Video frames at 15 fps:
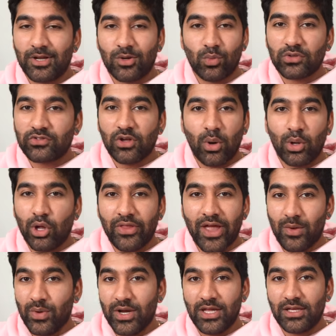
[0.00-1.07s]
what's going on
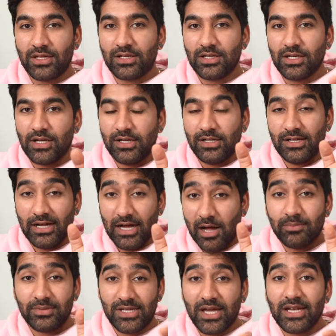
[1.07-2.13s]
that week,
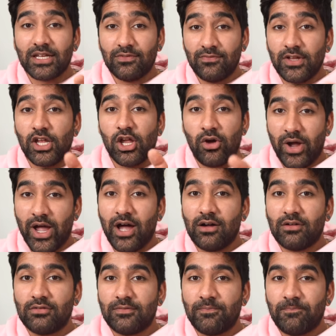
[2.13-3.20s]
I'm getting a video out.
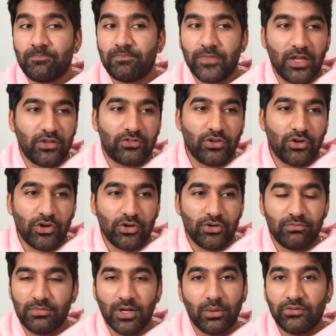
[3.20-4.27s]
And
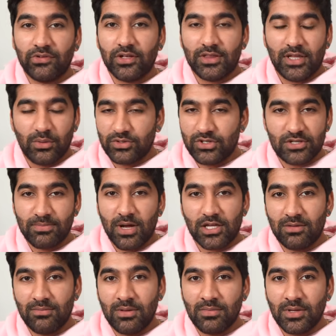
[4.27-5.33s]
so that was it. That was just my
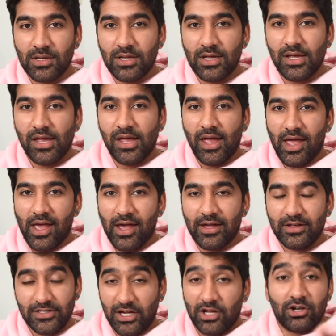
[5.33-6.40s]
commitment.
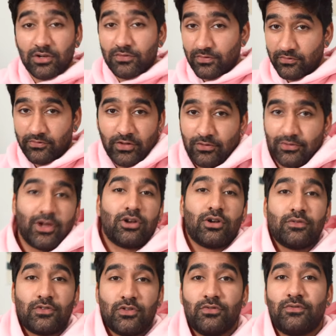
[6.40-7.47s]
And I don't know
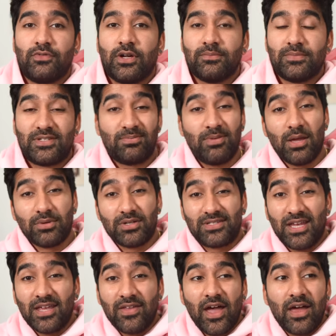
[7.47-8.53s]
if you've been able to
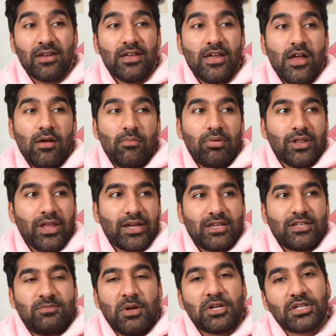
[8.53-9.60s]
see that, but like,
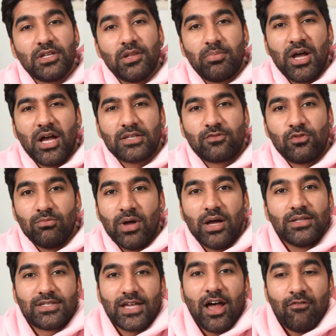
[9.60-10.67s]
especially the past few
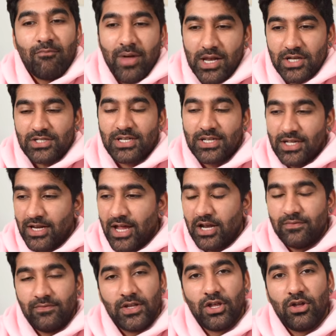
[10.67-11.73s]
months, I've managed to get
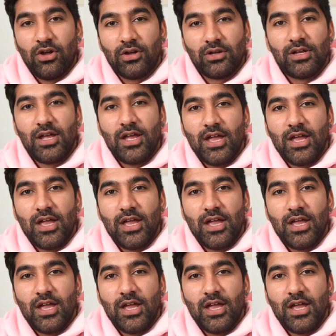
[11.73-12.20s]
out a video